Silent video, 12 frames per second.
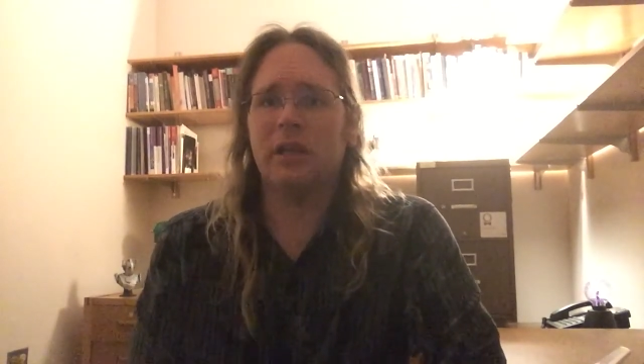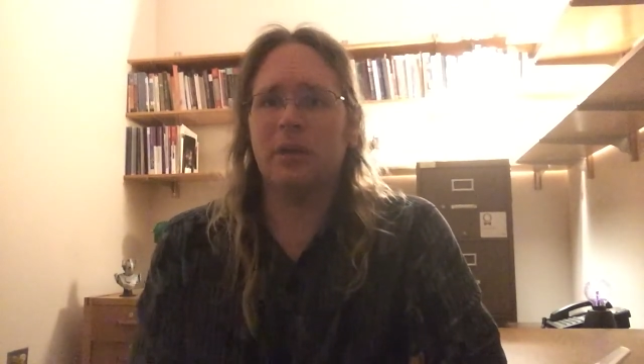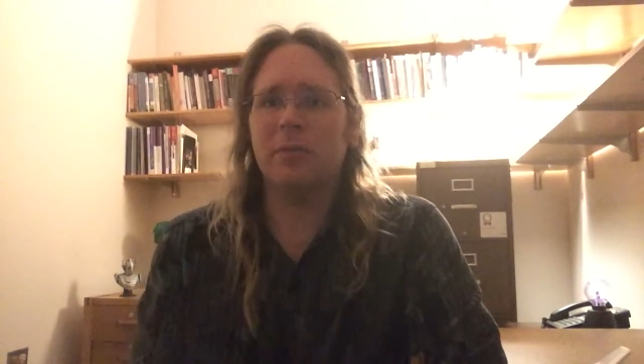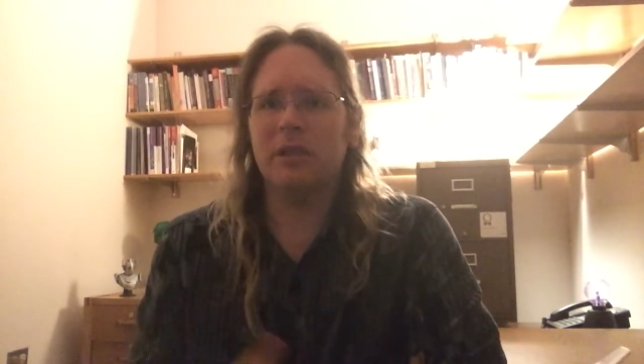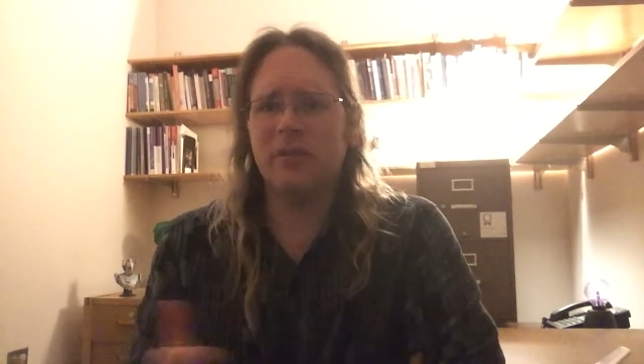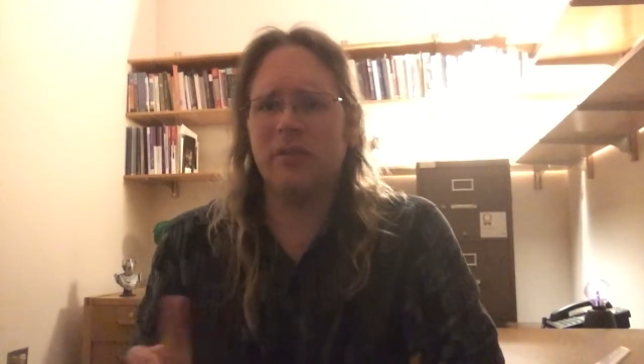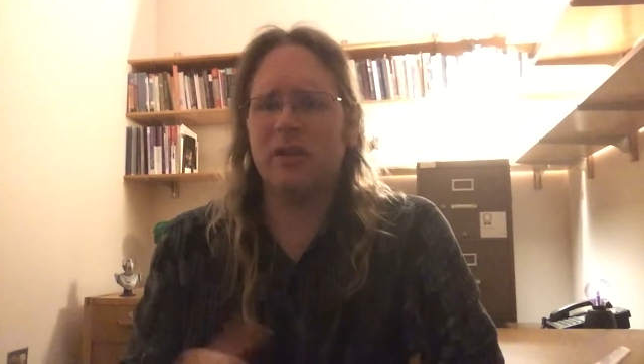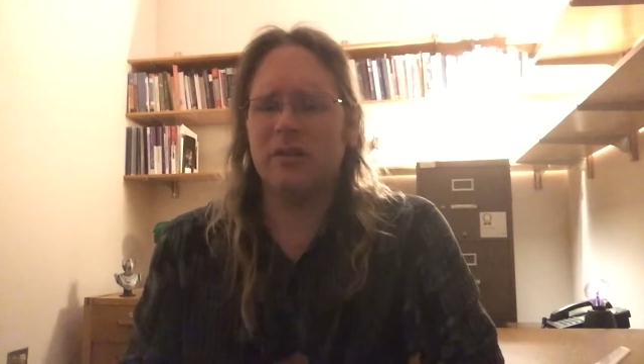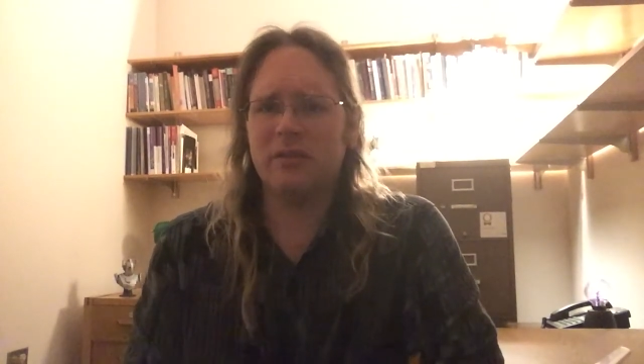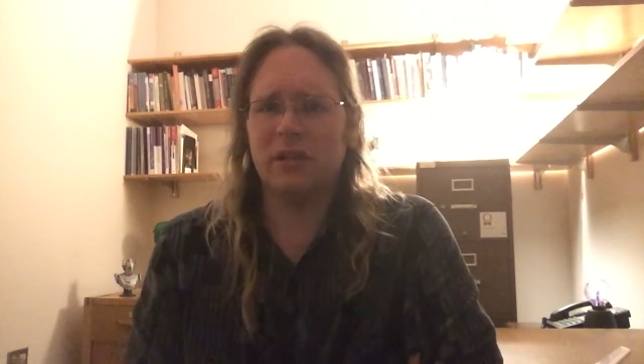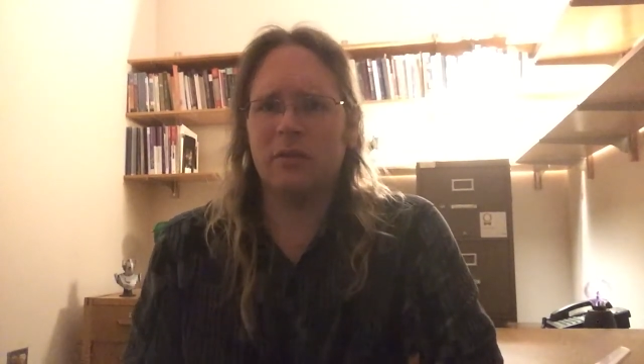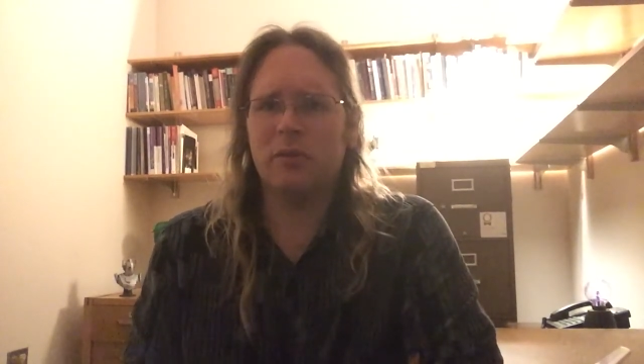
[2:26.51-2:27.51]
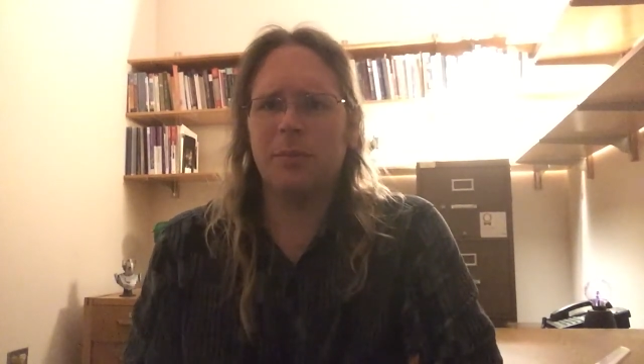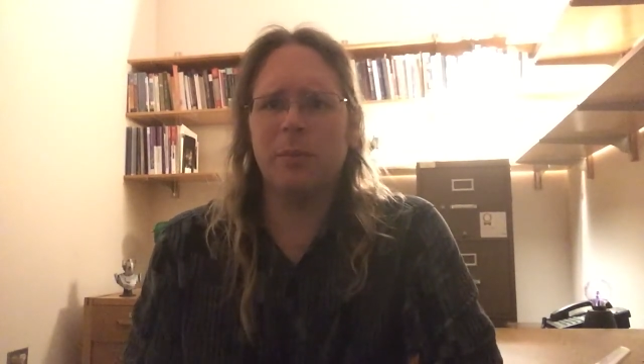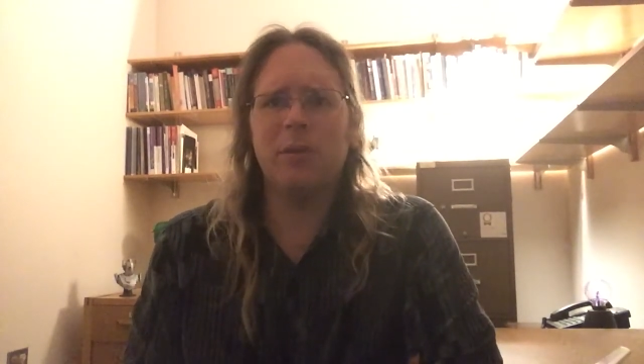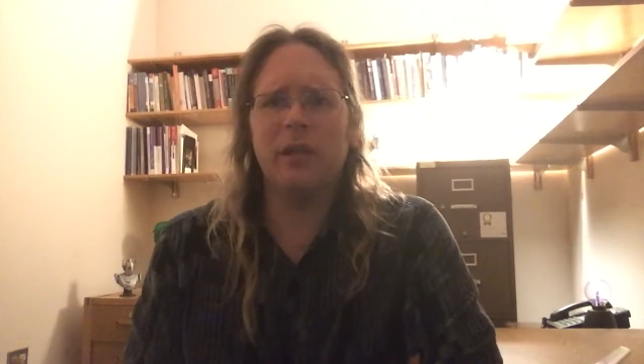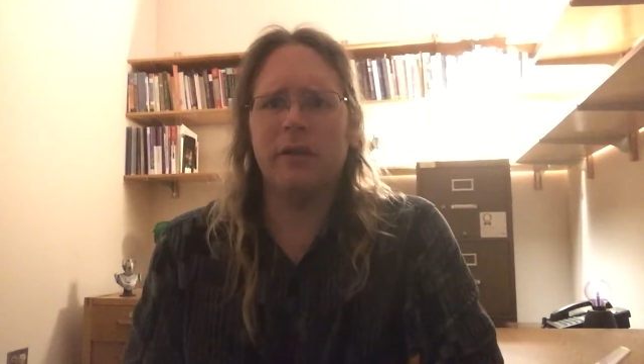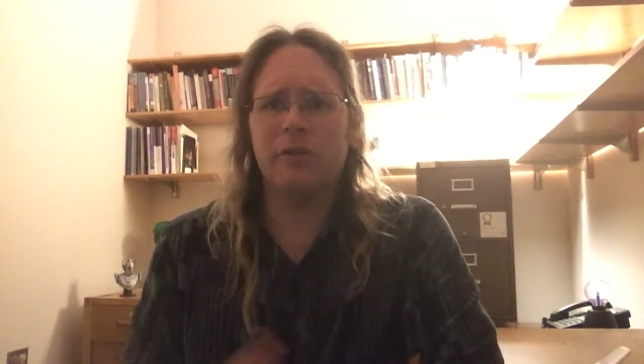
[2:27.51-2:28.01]
and I believe that uh, Ripper
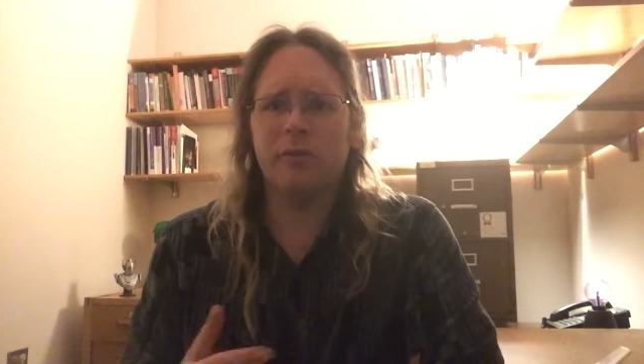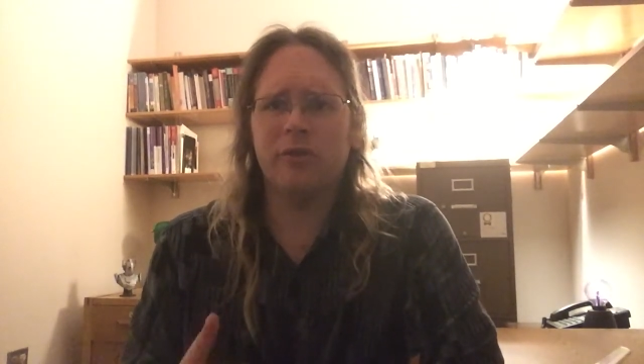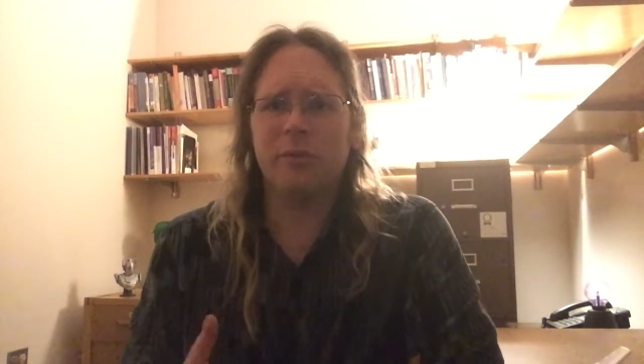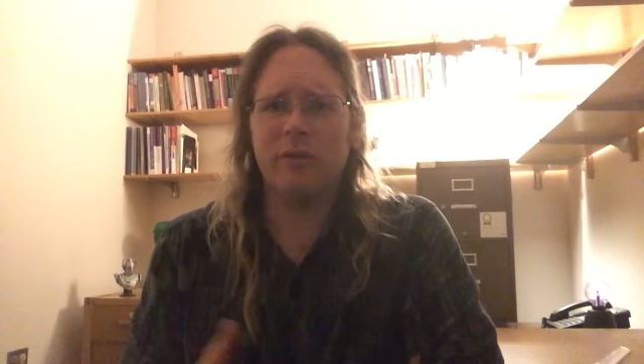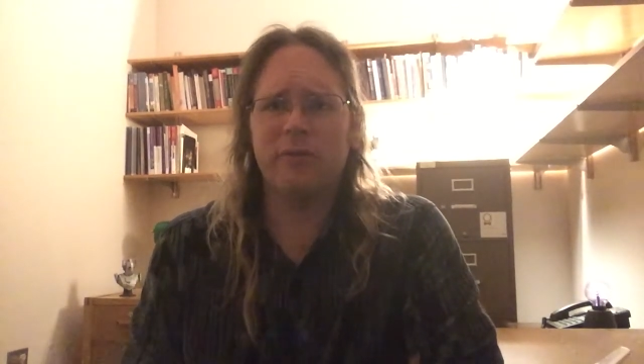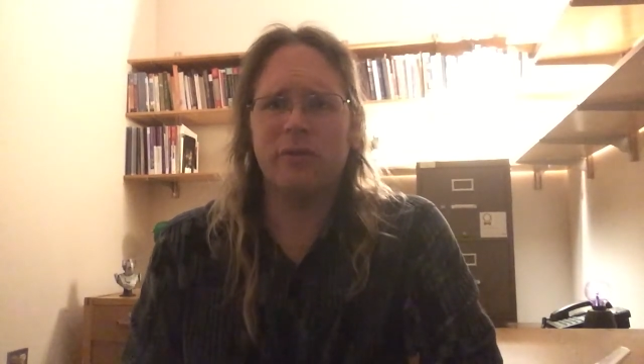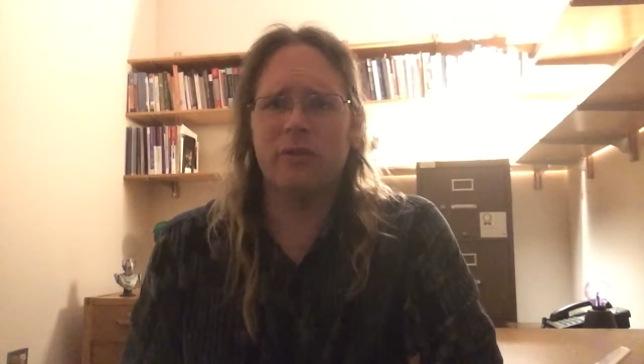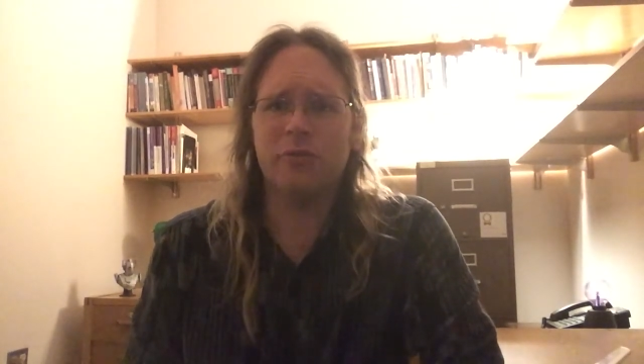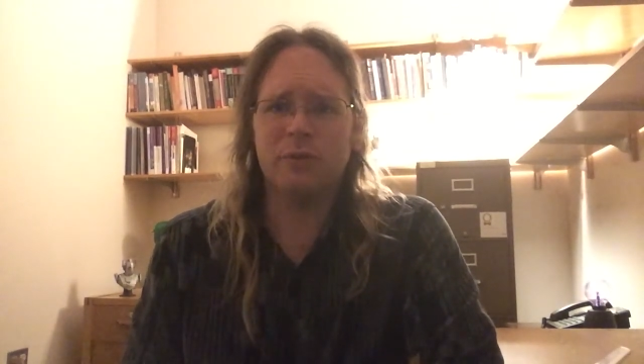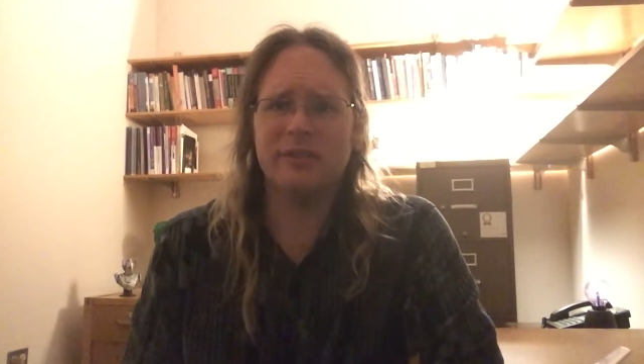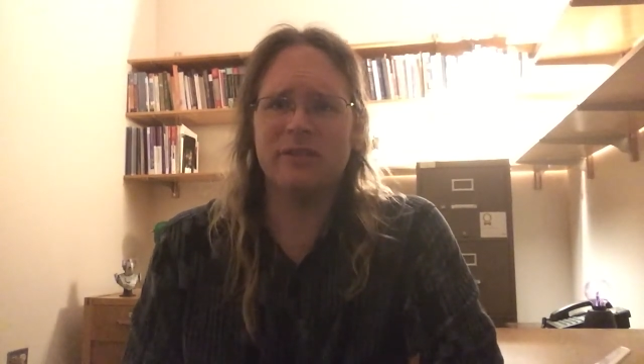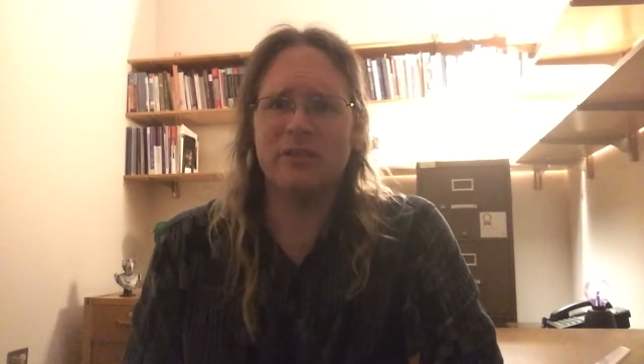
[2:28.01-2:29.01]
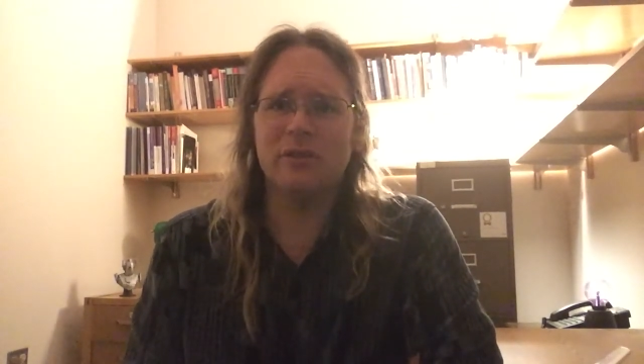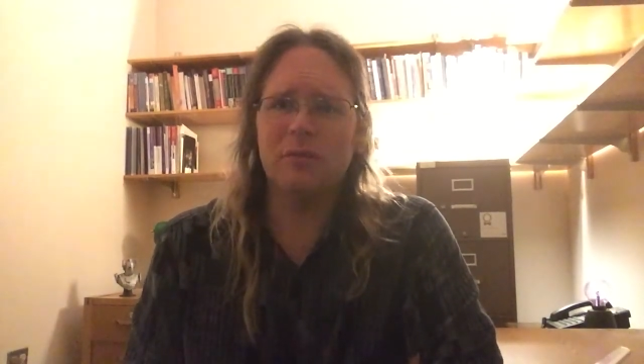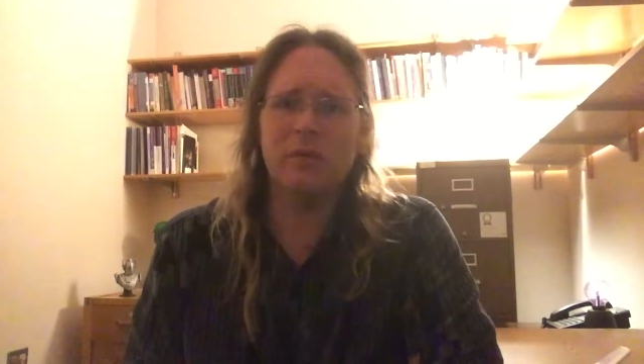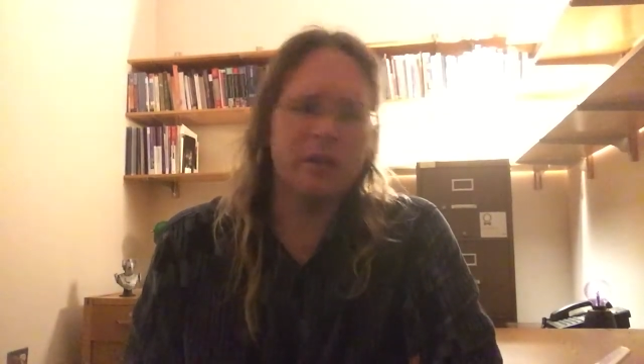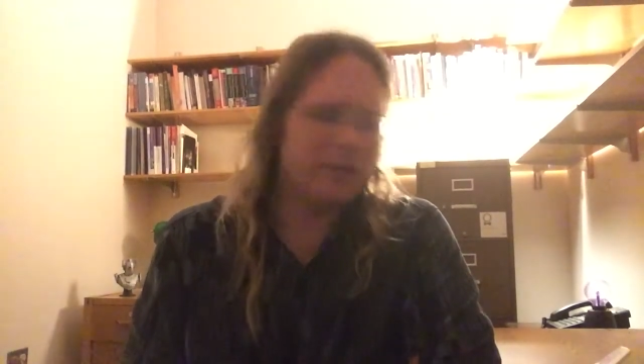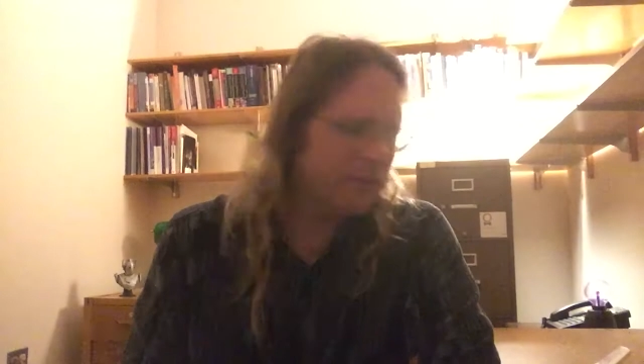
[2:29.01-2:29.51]
blades were some of the first ones to
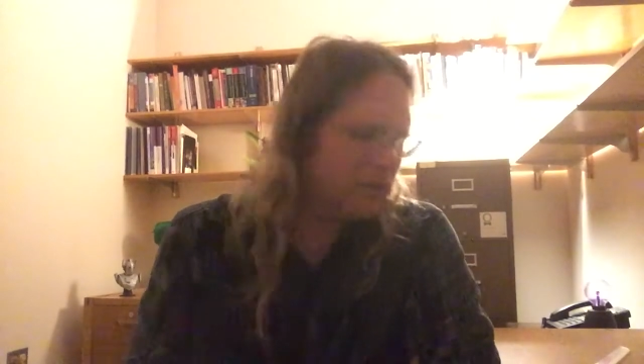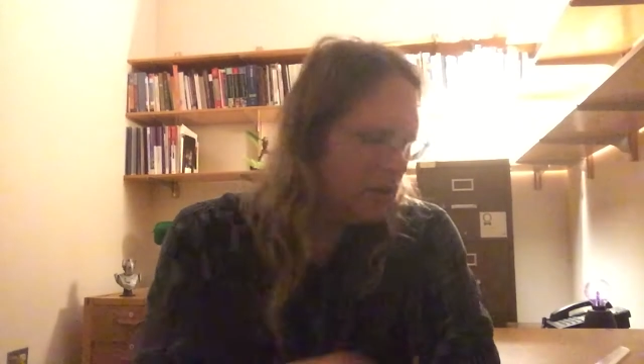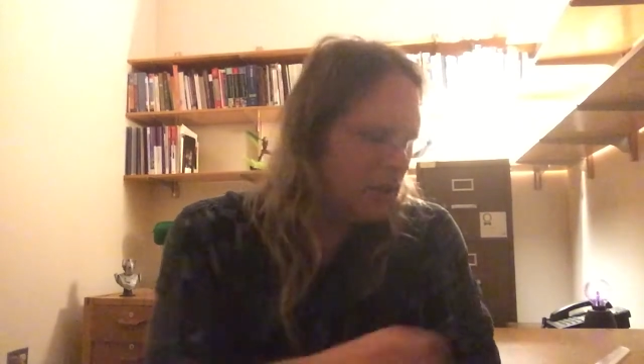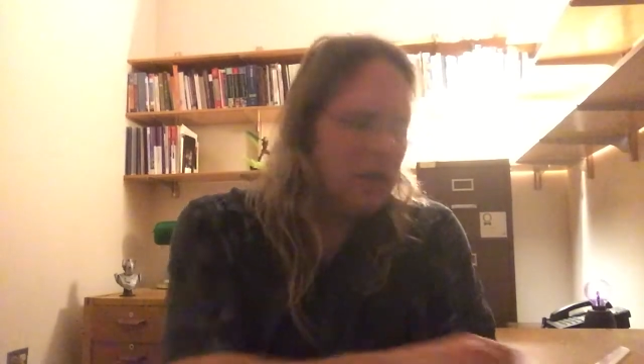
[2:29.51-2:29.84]
do this,